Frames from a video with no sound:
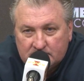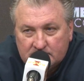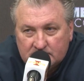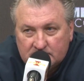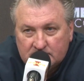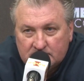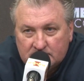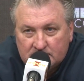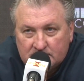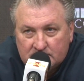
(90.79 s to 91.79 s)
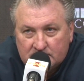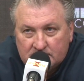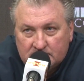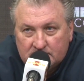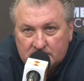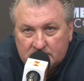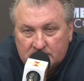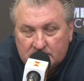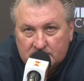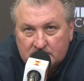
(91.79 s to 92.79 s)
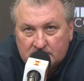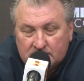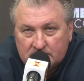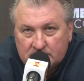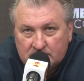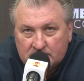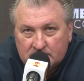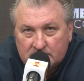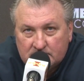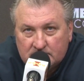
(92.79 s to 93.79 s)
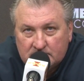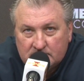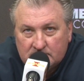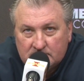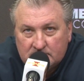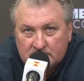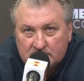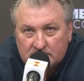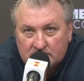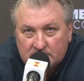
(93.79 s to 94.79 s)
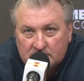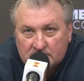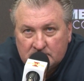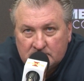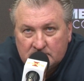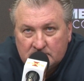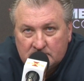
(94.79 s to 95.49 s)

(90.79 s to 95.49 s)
No one is speaking in this clip.